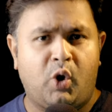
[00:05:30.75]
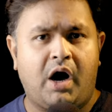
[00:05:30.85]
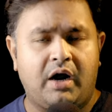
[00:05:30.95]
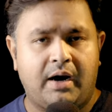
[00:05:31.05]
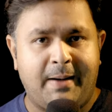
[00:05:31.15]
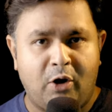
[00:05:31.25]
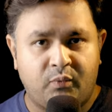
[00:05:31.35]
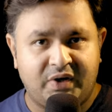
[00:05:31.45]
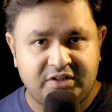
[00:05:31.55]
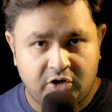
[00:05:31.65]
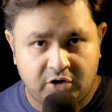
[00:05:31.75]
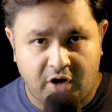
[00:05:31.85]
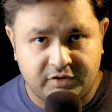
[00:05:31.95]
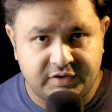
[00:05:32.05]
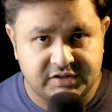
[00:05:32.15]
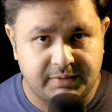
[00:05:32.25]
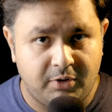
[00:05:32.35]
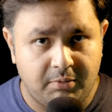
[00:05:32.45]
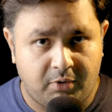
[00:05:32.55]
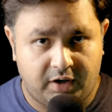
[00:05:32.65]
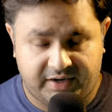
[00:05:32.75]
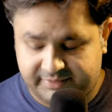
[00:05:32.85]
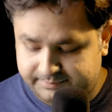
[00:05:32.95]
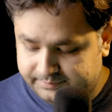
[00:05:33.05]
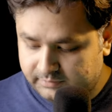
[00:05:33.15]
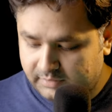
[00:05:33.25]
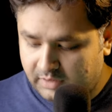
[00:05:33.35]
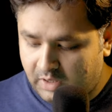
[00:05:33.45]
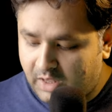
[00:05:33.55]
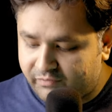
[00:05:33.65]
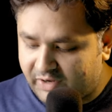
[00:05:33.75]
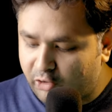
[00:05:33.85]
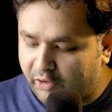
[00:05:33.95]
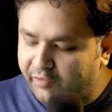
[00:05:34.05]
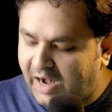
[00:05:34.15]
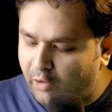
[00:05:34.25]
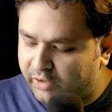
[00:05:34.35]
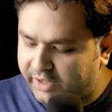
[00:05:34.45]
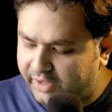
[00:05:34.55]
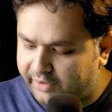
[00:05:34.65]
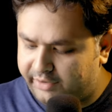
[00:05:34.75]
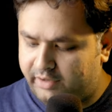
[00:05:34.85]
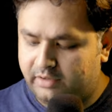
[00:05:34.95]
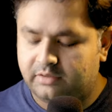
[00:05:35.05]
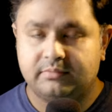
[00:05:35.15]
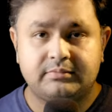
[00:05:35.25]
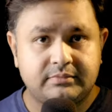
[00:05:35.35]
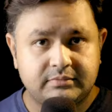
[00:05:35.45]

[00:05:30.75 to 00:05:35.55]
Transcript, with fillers: are about whether or not there's a bull market. When you're around here,